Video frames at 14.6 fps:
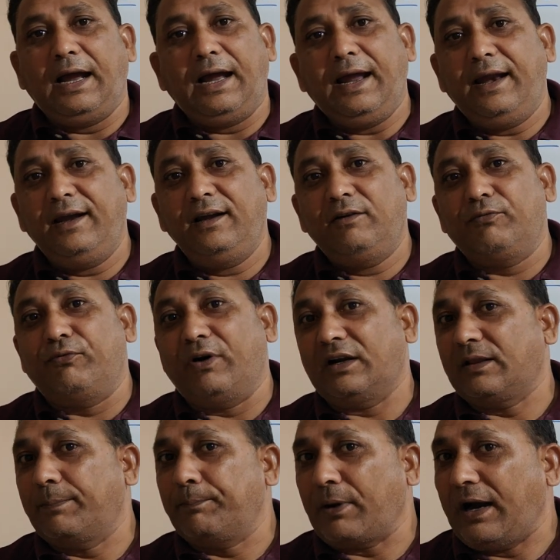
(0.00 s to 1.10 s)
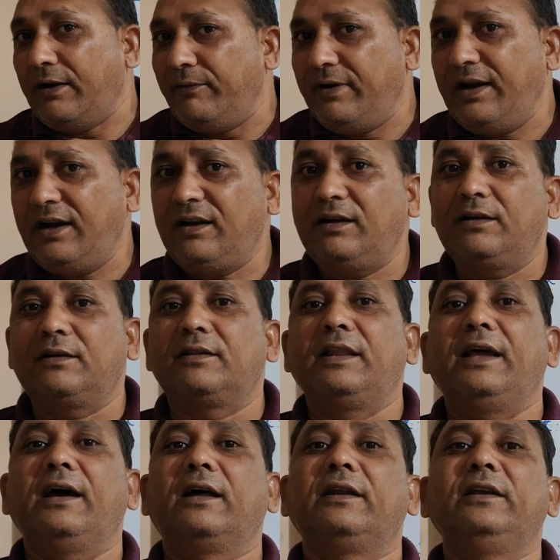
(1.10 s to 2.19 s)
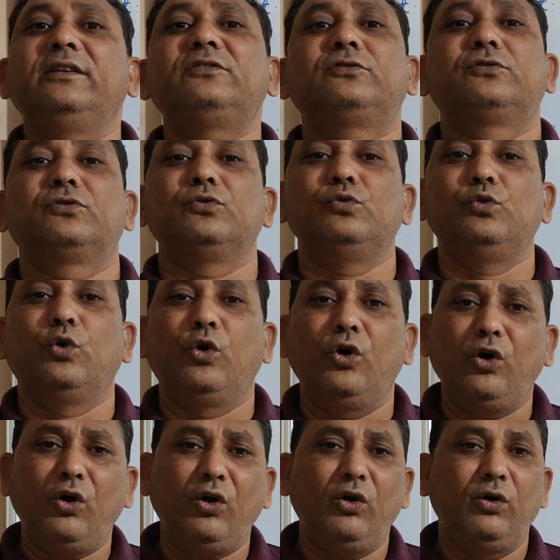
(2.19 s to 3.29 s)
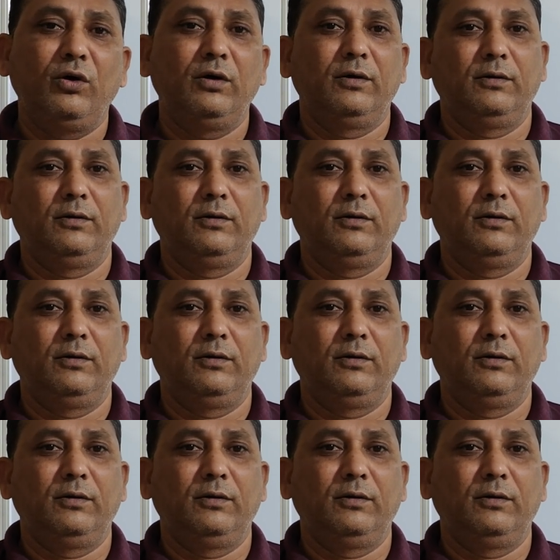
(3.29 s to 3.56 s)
And for the private there is no